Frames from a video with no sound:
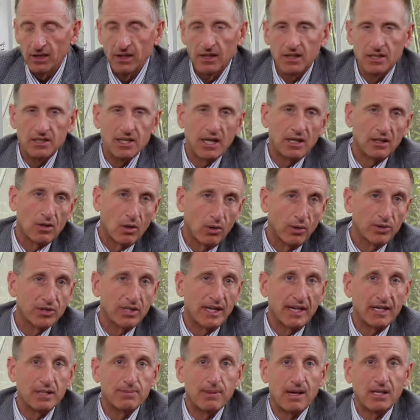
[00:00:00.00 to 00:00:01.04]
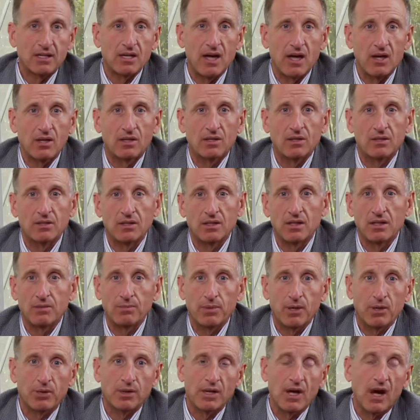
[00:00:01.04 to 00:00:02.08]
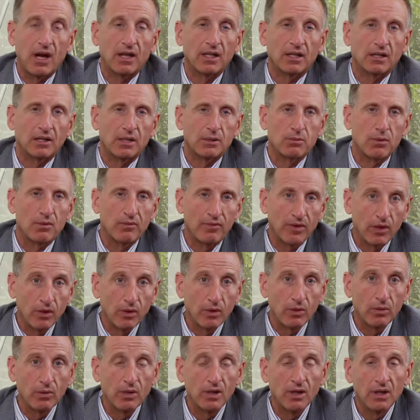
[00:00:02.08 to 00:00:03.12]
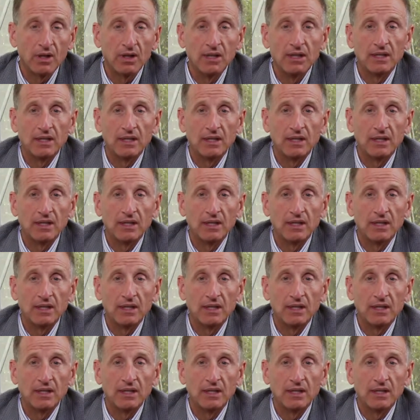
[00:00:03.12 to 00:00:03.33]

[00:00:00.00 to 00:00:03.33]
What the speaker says: set goals and expectations, and then periodically review